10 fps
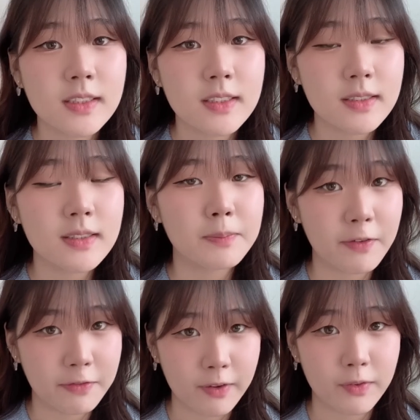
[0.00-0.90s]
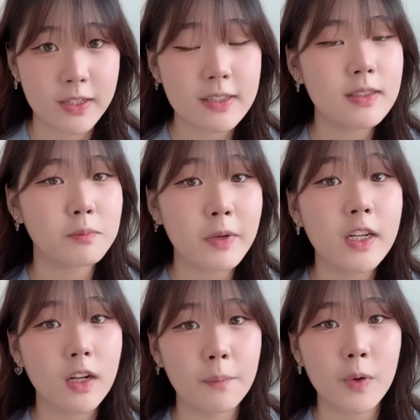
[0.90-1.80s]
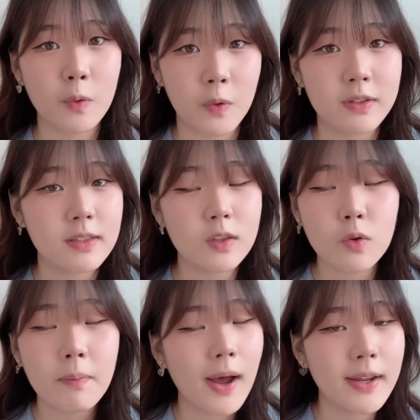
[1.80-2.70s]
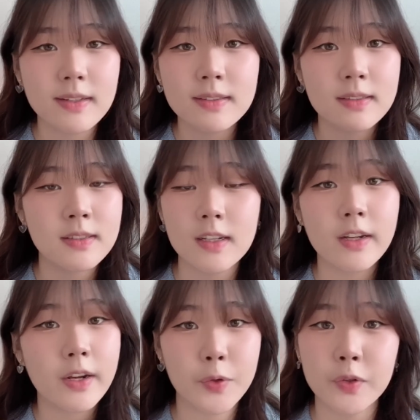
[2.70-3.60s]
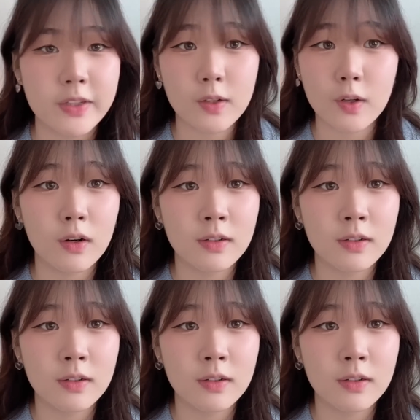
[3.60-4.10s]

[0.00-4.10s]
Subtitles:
This is my favorite. This is my number one. Ito bias sa skincare routine ko.